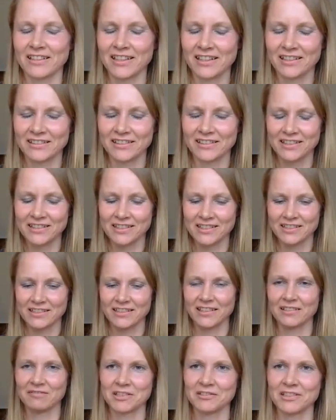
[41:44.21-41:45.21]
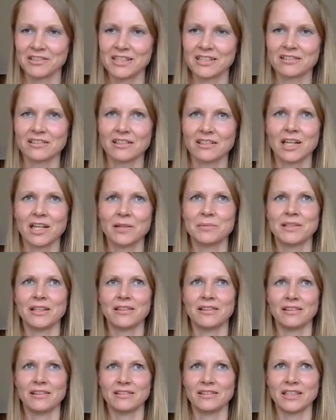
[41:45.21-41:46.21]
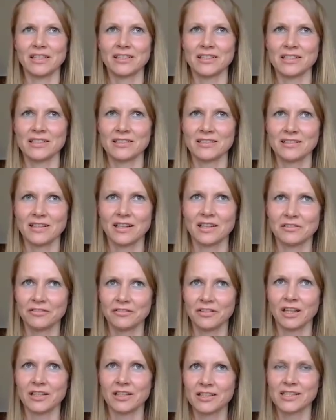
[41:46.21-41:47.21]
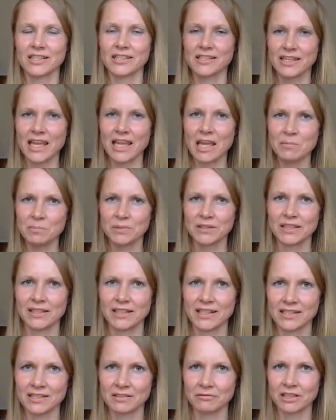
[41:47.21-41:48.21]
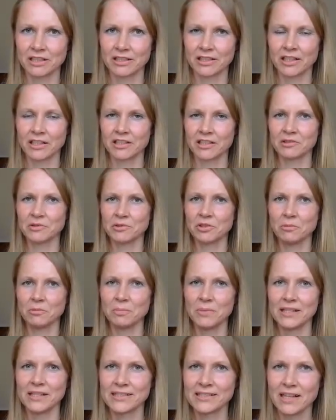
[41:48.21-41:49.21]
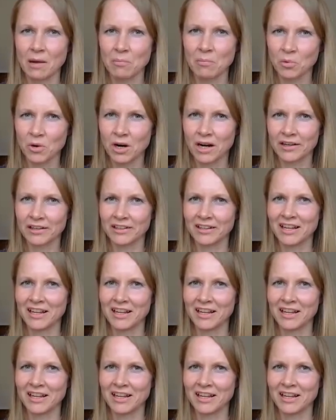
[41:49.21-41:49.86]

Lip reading: Yeah, that's what you described, that there's kind of like just emptiness where there used to be someone,